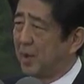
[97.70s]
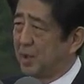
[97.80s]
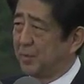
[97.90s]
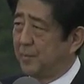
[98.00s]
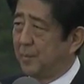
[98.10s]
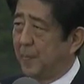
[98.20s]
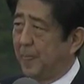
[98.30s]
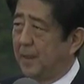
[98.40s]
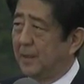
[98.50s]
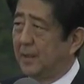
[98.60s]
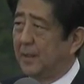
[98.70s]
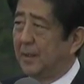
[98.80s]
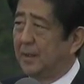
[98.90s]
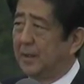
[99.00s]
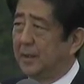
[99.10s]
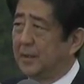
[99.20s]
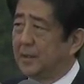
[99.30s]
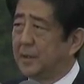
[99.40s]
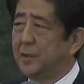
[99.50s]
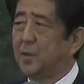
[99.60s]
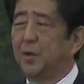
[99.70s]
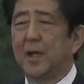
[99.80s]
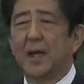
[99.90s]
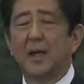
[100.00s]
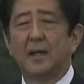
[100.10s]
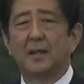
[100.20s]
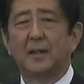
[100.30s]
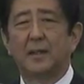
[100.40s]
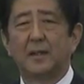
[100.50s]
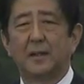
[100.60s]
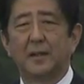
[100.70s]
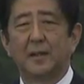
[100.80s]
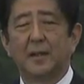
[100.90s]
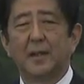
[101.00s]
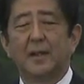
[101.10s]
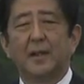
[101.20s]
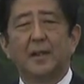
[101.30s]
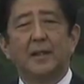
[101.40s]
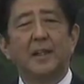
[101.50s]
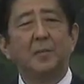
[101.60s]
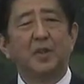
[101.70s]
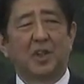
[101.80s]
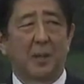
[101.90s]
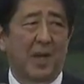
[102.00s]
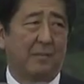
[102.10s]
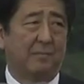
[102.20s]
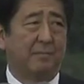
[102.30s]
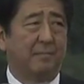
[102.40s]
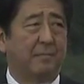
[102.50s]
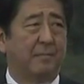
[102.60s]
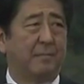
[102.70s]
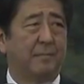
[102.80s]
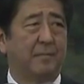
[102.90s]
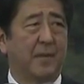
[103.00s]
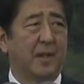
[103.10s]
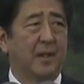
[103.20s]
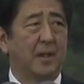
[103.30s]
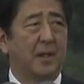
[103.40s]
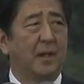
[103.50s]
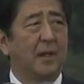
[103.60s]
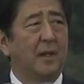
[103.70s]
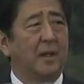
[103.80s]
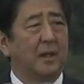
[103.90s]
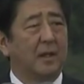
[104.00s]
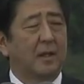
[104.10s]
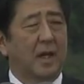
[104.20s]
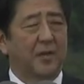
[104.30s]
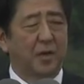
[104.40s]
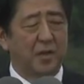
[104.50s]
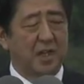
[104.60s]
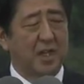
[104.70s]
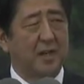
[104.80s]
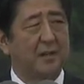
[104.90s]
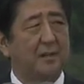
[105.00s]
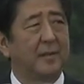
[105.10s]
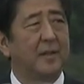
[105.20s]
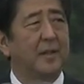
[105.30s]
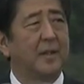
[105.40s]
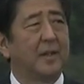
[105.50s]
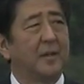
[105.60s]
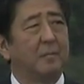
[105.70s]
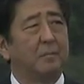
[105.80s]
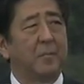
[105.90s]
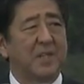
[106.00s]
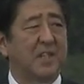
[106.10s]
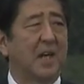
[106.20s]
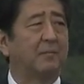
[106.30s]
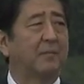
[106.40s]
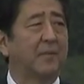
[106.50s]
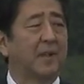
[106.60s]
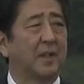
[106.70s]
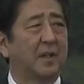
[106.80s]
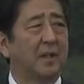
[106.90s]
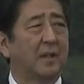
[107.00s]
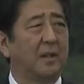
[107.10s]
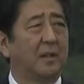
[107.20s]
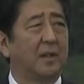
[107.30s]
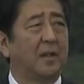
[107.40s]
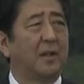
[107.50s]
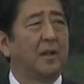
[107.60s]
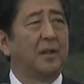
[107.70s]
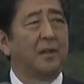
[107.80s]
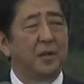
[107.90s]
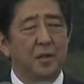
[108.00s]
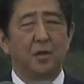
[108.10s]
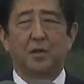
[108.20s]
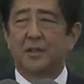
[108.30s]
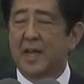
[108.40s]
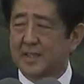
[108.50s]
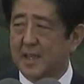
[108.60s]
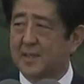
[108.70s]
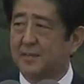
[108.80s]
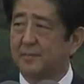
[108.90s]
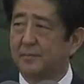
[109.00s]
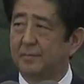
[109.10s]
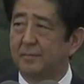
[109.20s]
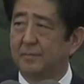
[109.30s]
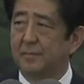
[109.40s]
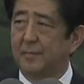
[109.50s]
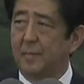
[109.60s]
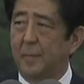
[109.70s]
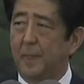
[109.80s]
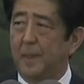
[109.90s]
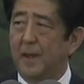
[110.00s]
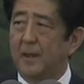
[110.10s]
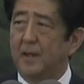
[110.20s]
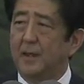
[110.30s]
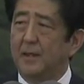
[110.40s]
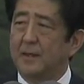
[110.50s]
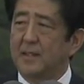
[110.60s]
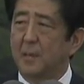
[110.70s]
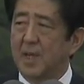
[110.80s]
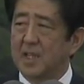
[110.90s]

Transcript: Sailors and Marines hailing from California and New York, Michigan and Texas, and various other places, serving to uphold their noble duty of protecting the homeland they loved,